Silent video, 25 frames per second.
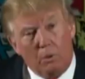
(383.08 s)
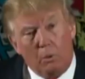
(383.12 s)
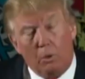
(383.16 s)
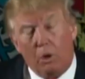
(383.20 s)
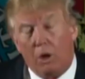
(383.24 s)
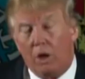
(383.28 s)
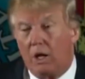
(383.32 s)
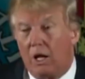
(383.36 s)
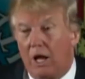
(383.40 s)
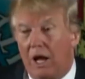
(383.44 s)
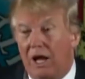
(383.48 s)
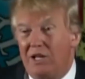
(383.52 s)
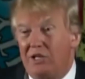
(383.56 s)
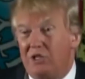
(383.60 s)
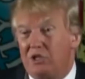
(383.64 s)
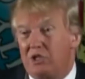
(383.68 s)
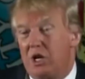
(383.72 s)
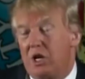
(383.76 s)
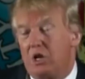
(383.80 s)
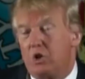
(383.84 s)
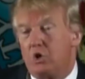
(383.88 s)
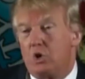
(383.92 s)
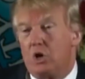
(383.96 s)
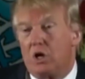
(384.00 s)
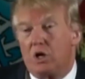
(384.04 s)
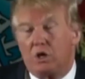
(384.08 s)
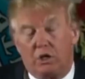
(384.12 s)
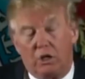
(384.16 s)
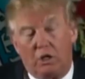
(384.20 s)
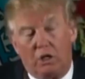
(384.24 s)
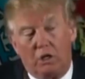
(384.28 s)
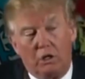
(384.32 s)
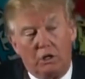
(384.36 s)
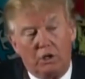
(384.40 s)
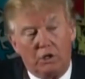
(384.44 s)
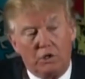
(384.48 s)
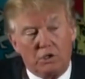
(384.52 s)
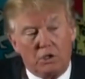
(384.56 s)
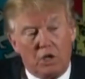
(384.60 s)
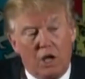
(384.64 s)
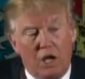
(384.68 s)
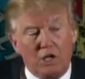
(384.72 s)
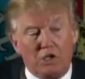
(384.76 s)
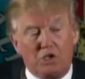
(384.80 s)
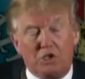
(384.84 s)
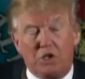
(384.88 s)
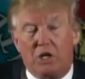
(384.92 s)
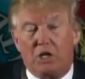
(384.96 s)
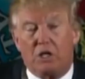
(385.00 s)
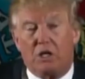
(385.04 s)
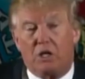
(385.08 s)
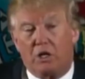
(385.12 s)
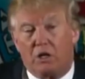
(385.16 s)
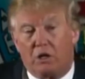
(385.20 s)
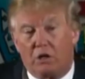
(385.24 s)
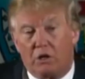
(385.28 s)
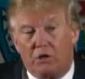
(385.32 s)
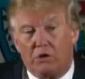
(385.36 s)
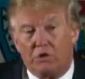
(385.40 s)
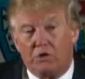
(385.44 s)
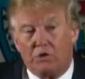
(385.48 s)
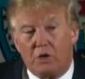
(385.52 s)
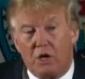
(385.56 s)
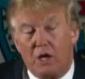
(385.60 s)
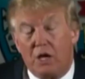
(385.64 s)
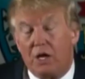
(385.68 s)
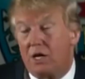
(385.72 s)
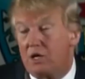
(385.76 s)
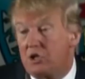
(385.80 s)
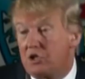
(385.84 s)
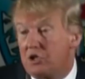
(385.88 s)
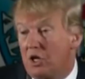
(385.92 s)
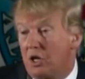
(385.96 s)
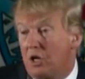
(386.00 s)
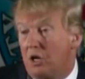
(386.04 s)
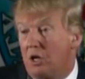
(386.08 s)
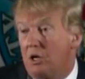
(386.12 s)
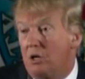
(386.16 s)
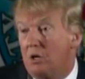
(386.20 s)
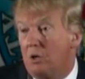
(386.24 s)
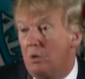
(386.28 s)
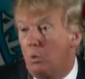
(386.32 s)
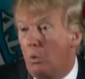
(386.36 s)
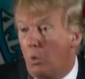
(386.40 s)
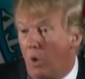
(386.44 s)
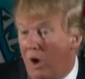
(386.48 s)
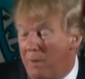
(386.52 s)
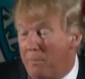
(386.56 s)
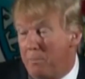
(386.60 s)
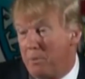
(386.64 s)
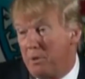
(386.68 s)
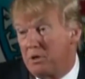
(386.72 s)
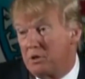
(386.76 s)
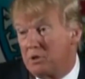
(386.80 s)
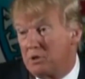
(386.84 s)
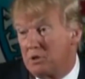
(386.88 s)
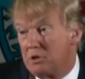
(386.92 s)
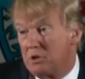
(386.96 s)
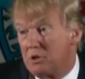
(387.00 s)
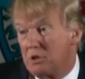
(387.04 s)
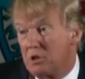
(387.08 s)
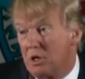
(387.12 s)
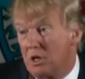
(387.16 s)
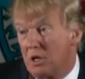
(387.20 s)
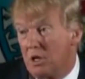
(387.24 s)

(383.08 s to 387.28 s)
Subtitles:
Well, I said drug dealers, I said killers, and I said rapists.